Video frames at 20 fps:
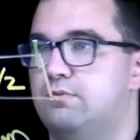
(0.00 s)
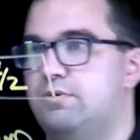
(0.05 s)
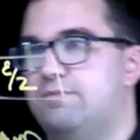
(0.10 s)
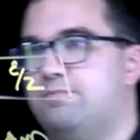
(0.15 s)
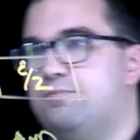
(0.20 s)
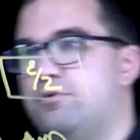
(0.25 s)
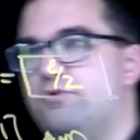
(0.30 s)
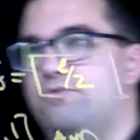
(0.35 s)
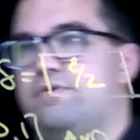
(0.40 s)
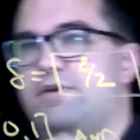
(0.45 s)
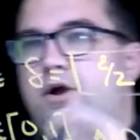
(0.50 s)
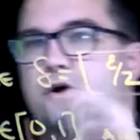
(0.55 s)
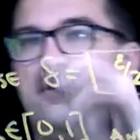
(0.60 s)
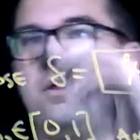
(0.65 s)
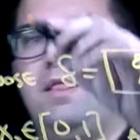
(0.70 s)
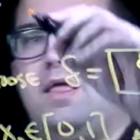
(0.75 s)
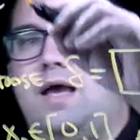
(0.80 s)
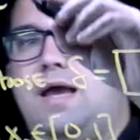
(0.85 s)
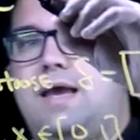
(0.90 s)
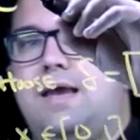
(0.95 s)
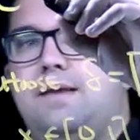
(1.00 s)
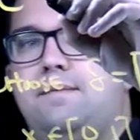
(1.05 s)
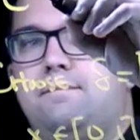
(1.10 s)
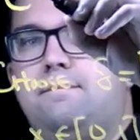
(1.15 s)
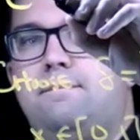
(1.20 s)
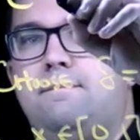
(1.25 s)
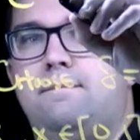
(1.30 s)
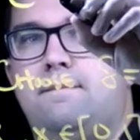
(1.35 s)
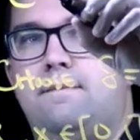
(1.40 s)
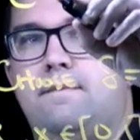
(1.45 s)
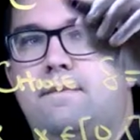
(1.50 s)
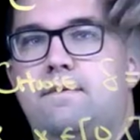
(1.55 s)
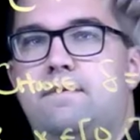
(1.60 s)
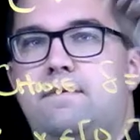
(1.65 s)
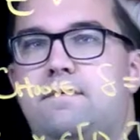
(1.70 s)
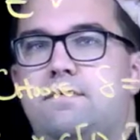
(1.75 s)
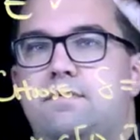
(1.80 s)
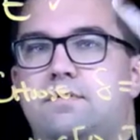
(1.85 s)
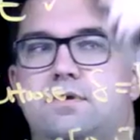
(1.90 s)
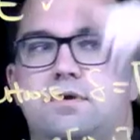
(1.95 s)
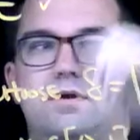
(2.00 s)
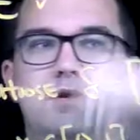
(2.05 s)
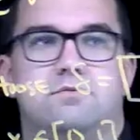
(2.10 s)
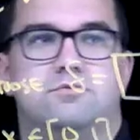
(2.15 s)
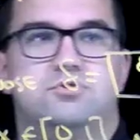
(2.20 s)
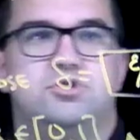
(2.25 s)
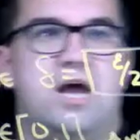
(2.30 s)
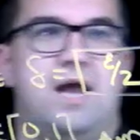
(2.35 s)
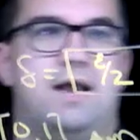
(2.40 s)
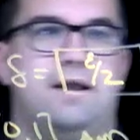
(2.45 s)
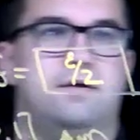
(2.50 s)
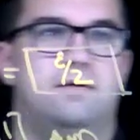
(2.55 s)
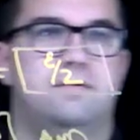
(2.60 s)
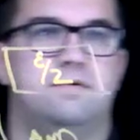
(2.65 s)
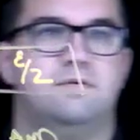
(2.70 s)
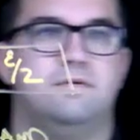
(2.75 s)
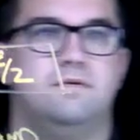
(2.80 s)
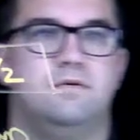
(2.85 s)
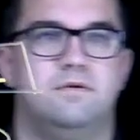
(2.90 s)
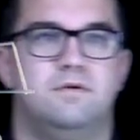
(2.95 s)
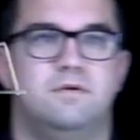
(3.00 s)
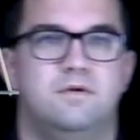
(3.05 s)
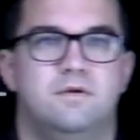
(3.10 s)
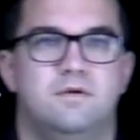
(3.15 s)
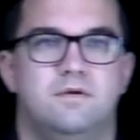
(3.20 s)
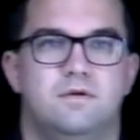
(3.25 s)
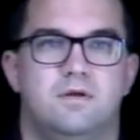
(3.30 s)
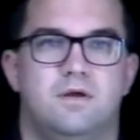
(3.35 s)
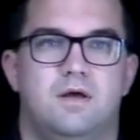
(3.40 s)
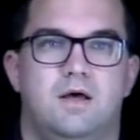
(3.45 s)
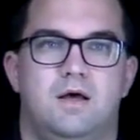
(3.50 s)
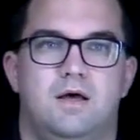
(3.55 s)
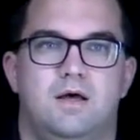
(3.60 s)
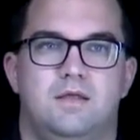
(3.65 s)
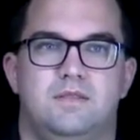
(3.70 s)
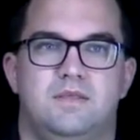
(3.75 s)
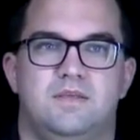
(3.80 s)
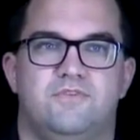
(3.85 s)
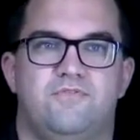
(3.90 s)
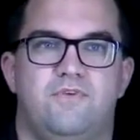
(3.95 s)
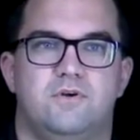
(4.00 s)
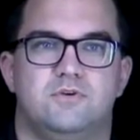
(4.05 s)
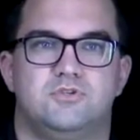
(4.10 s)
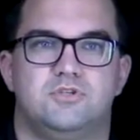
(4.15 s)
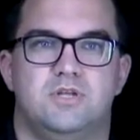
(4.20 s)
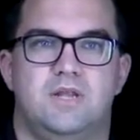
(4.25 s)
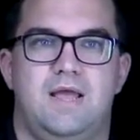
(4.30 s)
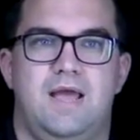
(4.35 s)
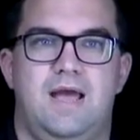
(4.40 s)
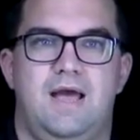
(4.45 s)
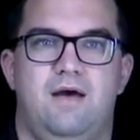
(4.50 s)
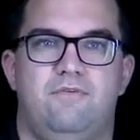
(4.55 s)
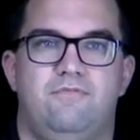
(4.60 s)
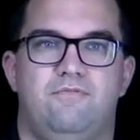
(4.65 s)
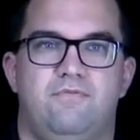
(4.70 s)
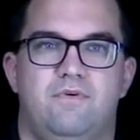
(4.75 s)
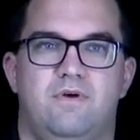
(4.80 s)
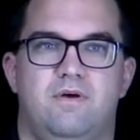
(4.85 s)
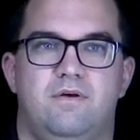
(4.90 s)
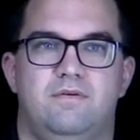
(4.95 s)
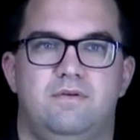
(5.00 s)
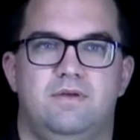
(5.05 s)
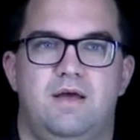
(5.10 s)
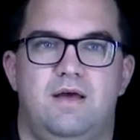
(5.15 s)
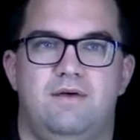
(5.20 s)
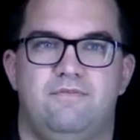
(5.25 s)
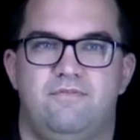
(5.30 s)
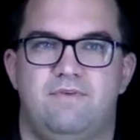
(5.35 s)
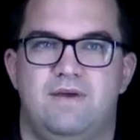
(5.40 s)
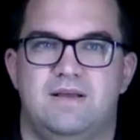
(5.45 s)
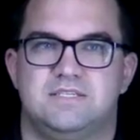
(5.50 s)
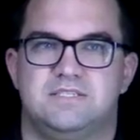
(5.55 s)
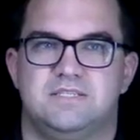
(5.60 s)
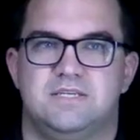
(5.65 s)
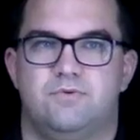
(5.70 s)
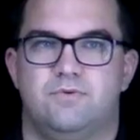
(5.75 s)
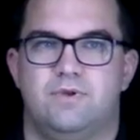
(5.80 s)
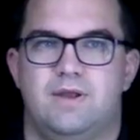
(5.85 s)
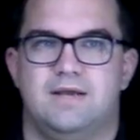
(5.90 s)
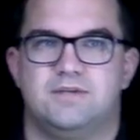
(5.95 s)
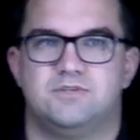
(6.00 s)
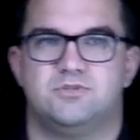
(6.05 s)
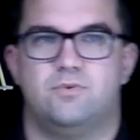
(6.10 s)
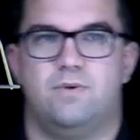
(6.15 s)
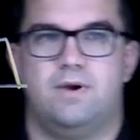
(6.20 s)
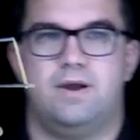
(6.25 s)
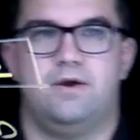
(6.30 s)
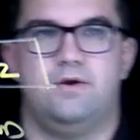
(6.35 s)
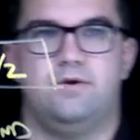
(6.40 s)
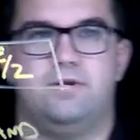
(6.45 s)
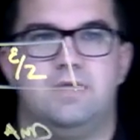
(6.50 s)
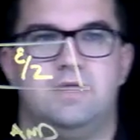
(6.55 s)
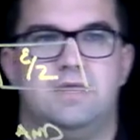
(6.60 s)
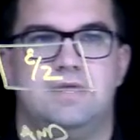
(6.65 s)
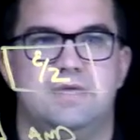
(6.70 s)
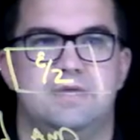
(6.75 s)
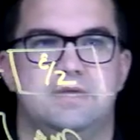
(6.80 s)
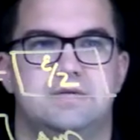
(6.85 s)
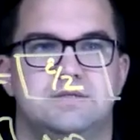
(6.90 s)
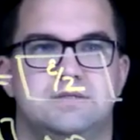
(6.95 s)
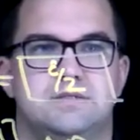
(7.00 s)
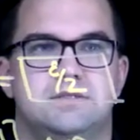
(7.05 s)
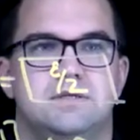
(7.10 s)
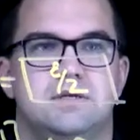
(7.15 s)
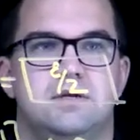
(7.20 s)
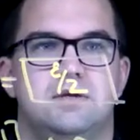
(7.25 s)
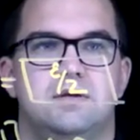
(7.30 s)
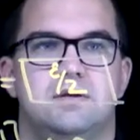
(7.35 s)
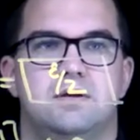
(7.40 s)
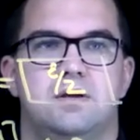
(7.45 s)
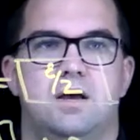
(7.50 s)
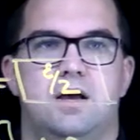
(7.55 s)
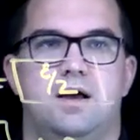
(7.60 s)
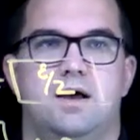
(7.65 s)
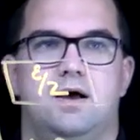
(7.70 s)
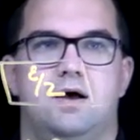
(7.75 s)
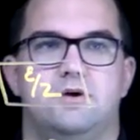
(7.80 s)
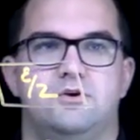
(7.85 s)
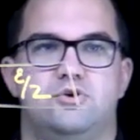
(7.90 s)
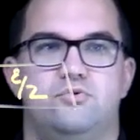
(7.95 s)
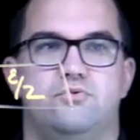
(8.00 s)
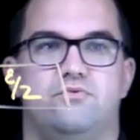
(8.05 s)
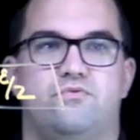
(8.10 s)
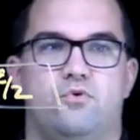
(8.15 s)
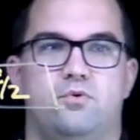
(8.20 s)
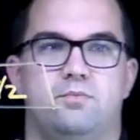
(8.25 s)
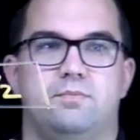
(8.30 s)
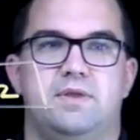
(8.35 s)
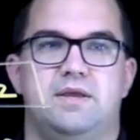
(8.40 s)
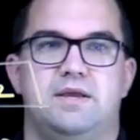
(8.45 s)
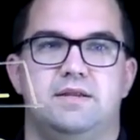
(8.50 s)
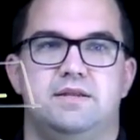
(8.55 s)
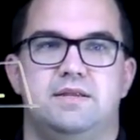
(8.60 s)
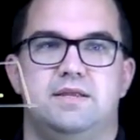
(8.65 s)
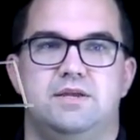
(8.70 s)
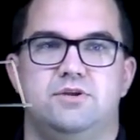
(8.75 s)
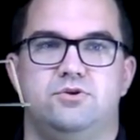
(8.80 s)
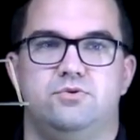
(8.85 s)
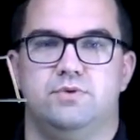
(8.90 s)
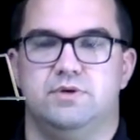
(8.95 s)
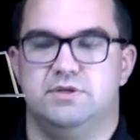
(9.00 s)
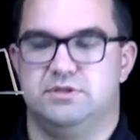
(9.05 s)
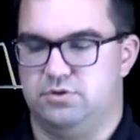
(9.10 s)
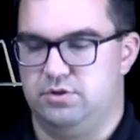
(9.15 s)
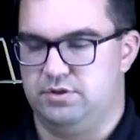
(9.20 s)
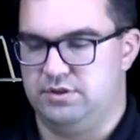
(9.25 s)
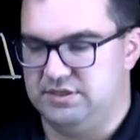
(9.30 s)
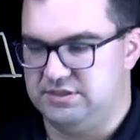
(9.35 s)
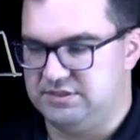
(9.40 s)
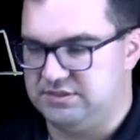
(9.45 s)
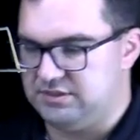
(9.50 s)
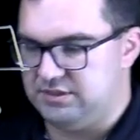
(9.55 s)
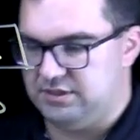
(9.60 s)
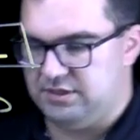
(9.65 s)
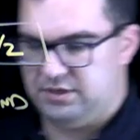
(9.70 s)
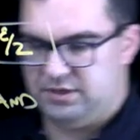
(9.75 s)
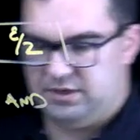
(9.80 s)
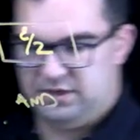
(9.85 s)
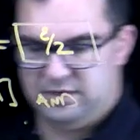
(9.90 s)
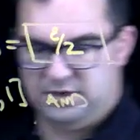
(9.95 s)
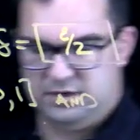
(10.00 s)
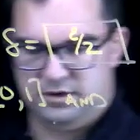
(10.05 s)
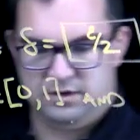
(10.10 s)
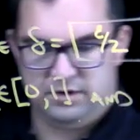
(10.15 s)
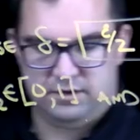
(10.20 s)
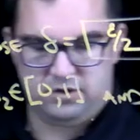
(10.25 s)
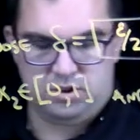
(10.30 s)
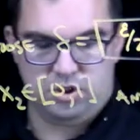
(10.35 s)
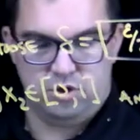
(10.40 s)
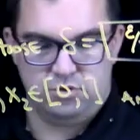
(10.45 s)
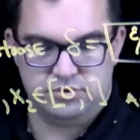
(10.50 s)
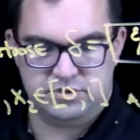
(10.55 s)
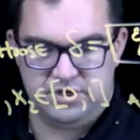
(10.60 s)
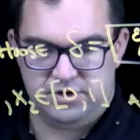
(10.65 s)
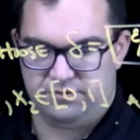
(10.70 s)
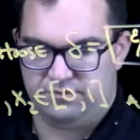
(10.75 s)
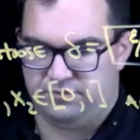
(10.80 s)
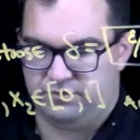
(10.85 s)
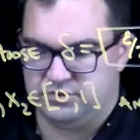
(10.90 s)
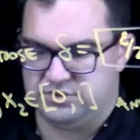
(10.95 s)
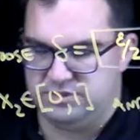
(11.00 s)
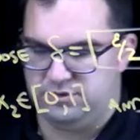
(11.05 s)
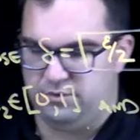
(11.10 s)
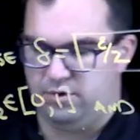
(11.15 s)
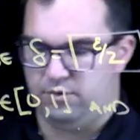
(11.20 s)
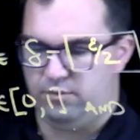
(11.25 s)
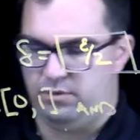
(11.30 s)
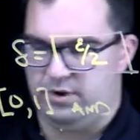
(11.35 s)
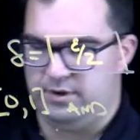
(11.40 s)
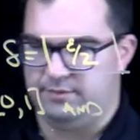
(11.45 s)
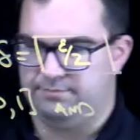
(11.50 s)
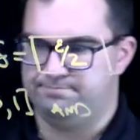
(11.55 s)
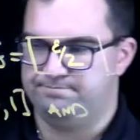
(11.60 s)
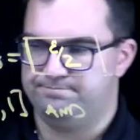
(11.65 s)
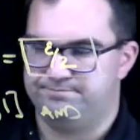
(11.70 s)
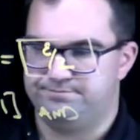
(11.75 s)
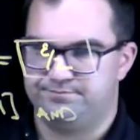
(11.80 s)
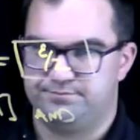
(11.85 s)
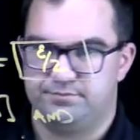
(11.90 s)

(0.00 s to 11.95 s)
We've proven our claim, check. This function f of x is equal to x squared is uniformly continuous on this closed interval 0, 1.